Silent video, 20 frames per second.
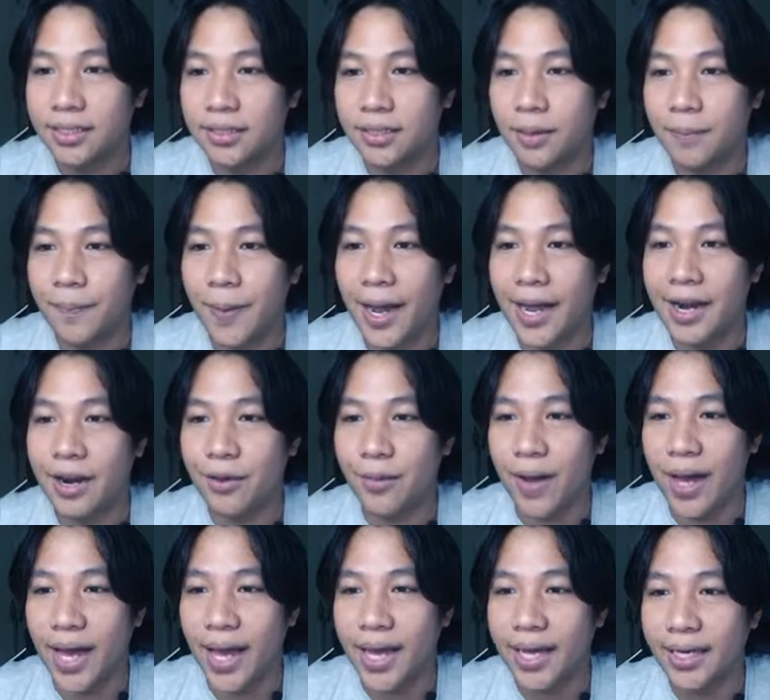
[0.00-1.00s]

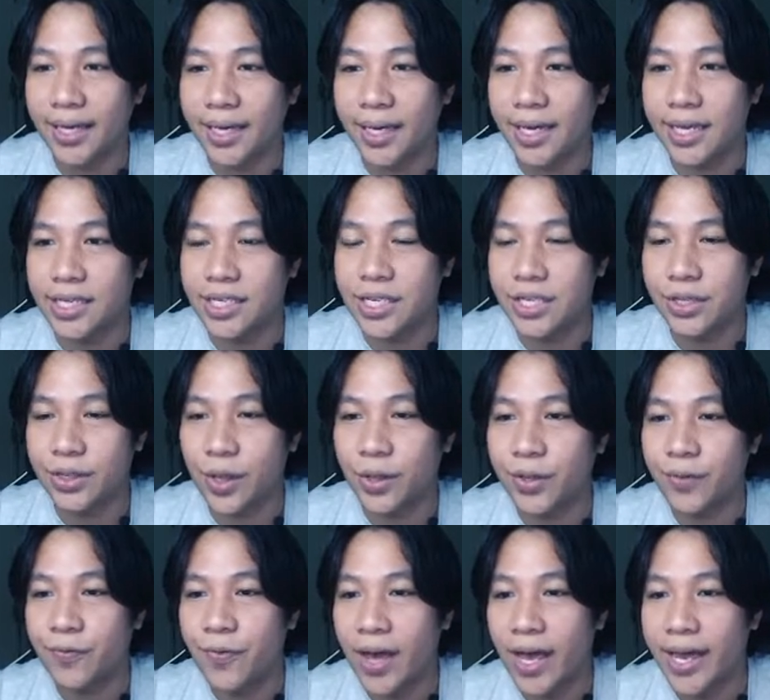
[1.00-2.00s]
Pangalawa is
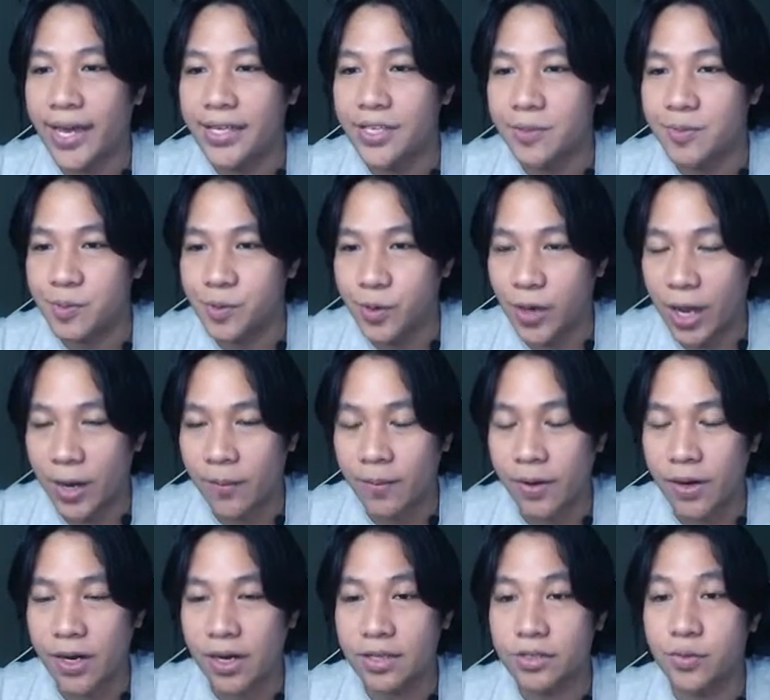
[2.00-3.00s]
notify
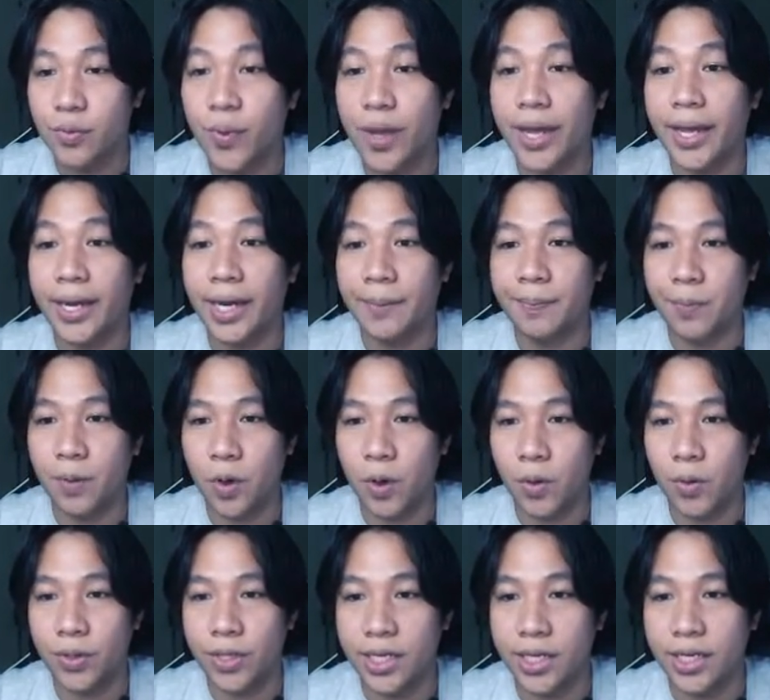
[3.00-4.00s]
subscribers when
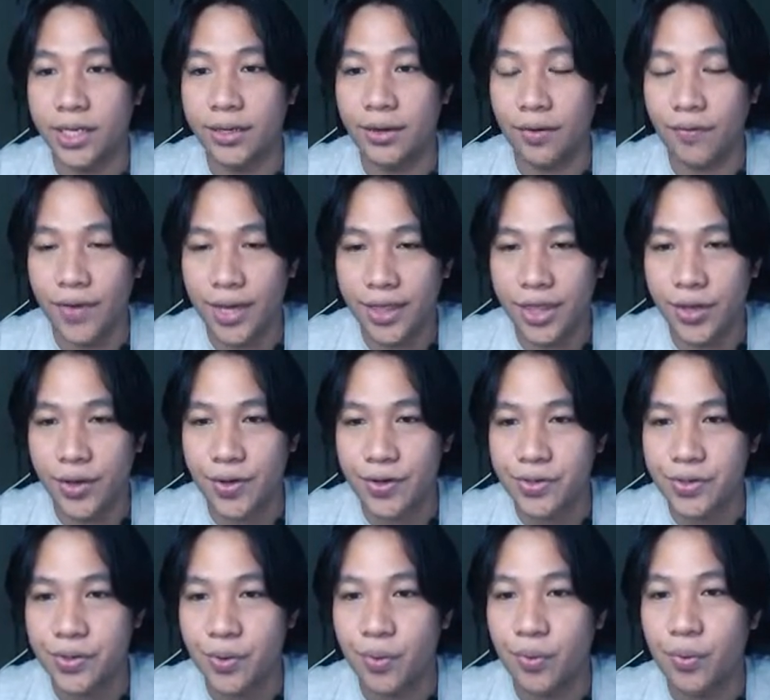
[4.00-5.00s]
uploading
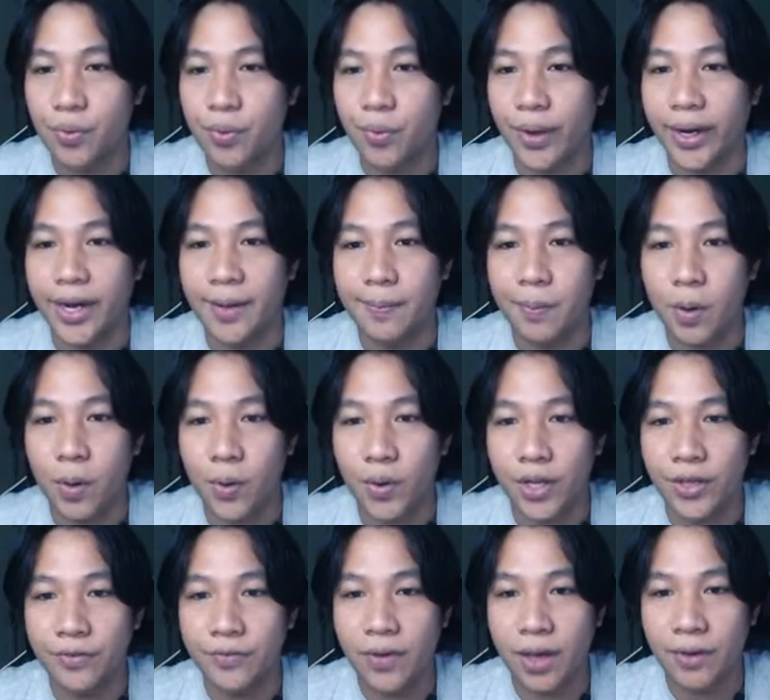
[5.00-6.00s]
videos. When
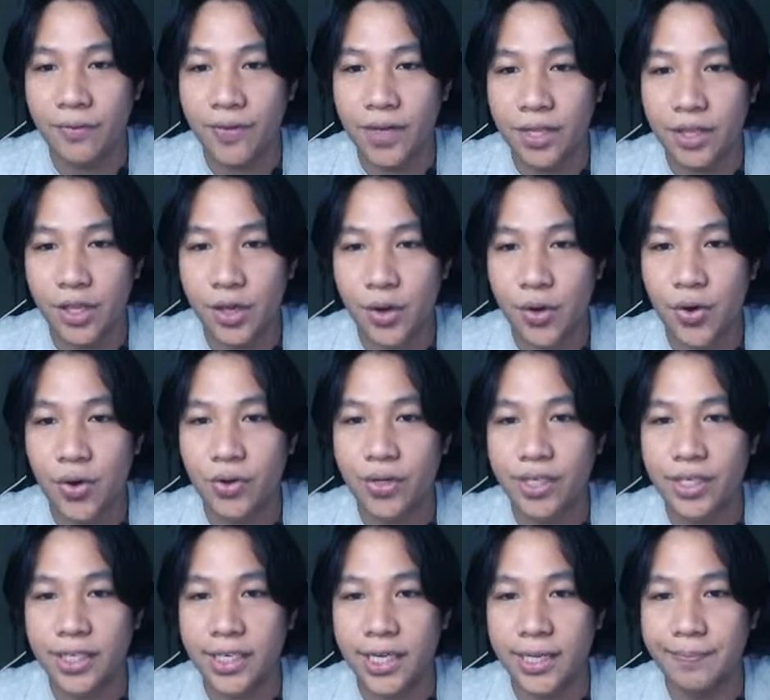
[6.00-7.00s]
uploading a video,
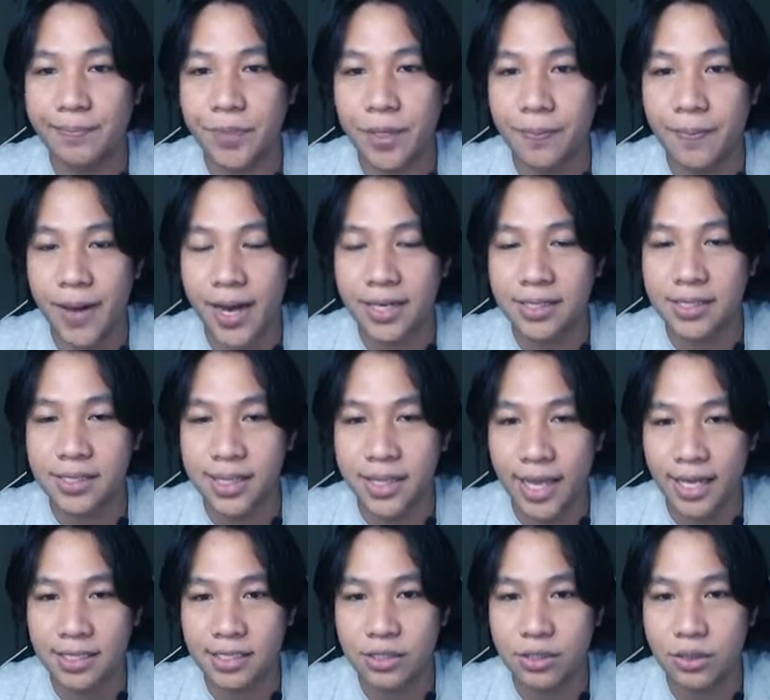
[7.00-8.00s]
keep the box
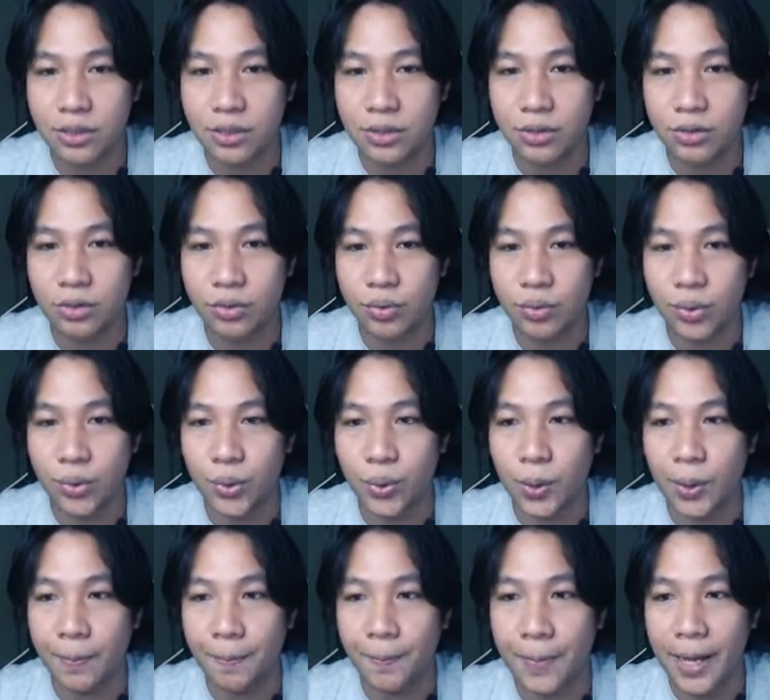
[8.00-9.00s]
next
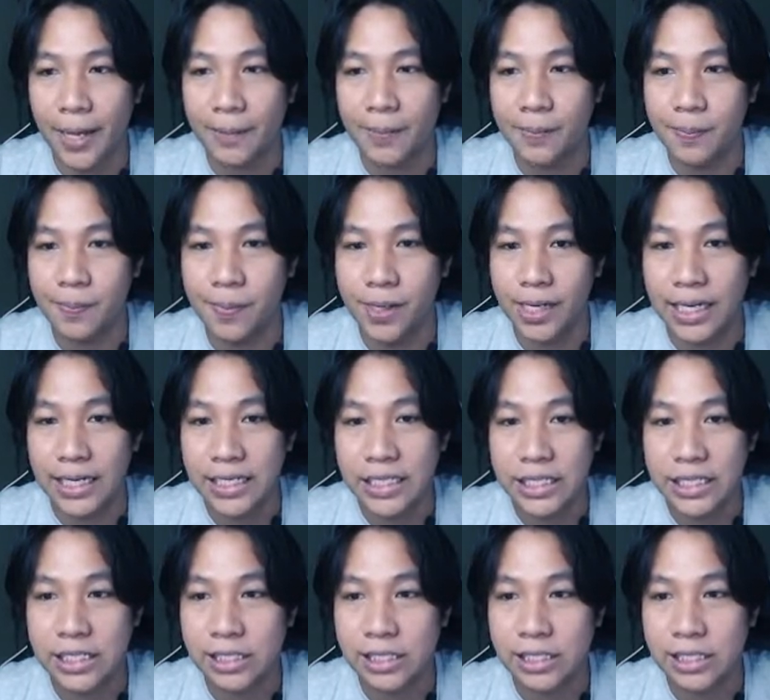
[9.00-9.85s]
to publish